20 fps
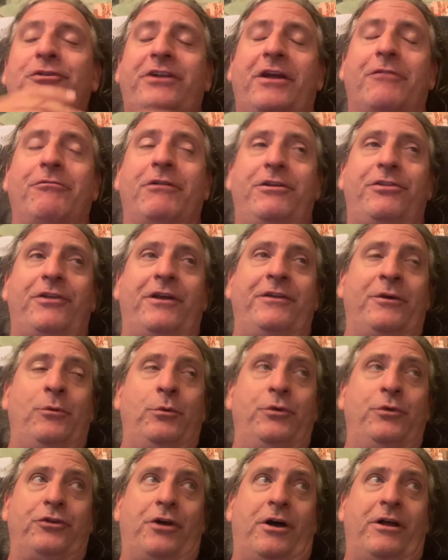everything that
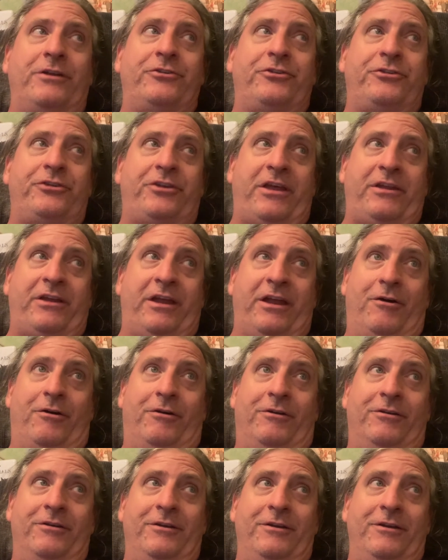was on
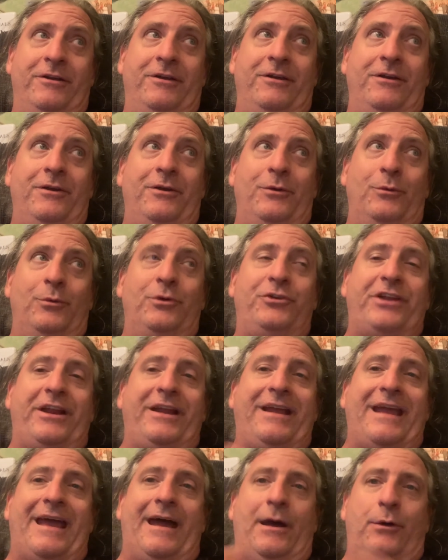sale was
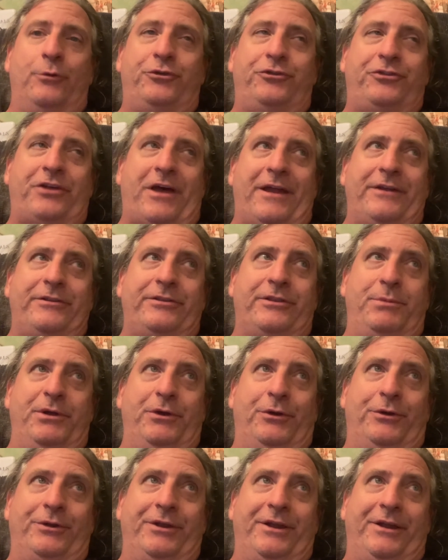sitting outside the
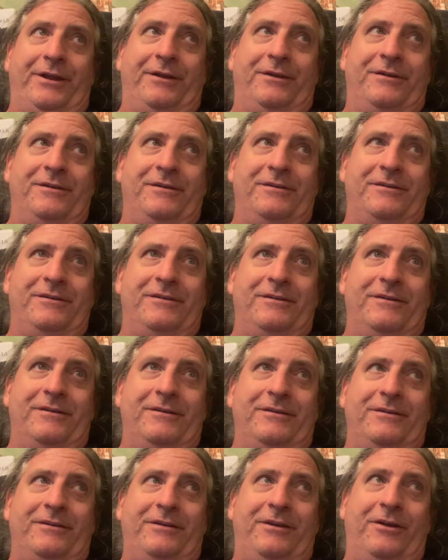building,
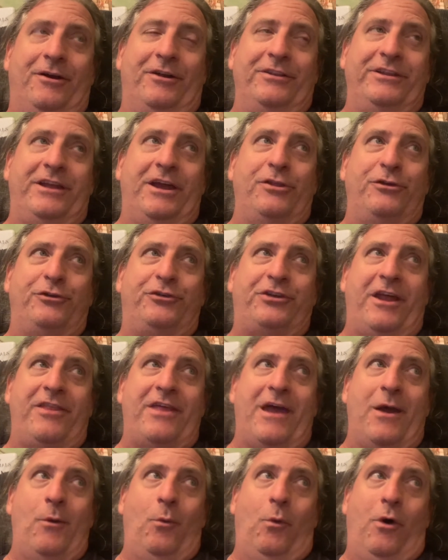you know, on the other side of
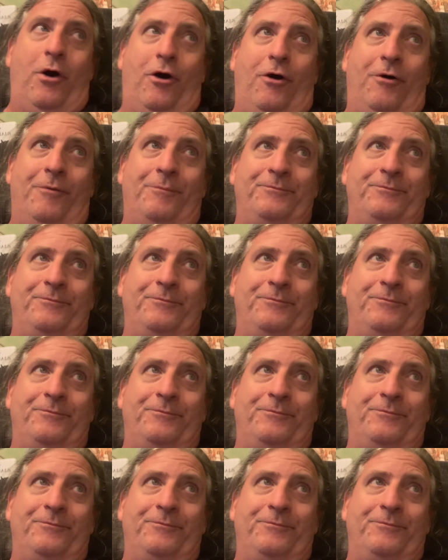that wall.